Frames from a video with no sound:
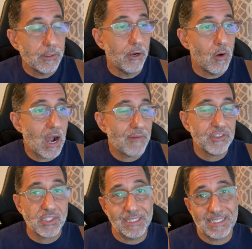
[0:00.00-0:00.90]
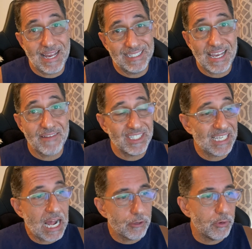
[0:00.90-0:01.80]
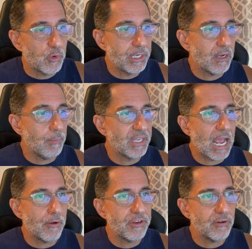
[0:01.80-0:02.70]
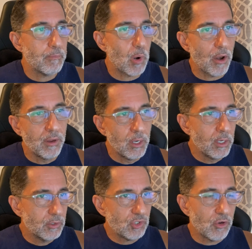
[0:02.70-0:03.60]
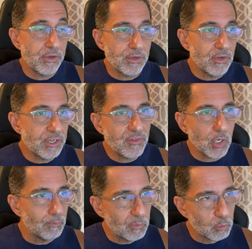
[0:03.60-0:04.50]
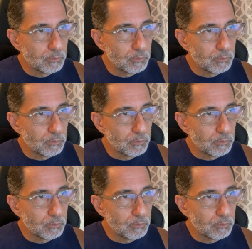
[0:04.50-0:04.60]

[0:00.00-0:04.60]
You know, obviously it's nice to have a salary when you come down here, but so you need to